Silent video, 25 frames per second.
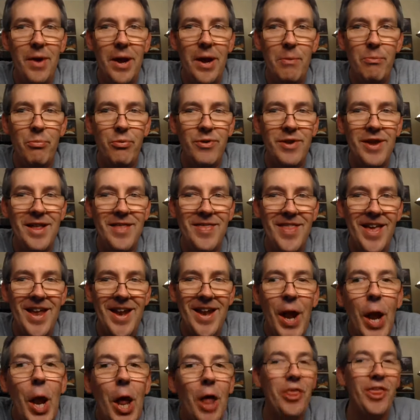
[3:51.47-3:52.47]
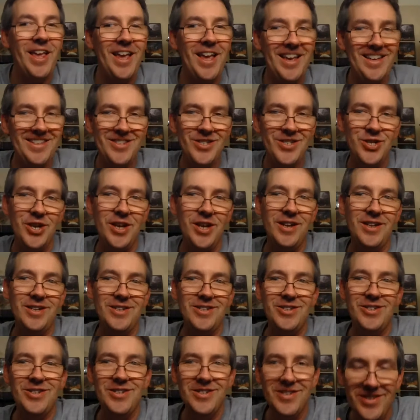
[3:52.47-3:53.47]
and pretend that nothing has
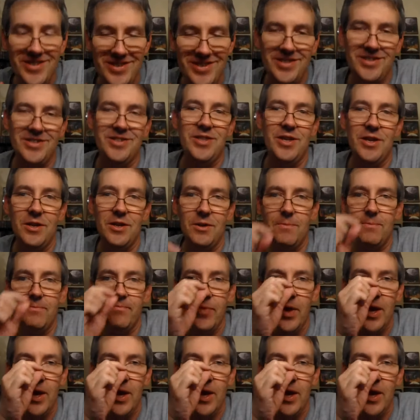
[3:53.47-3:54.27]
changed since then.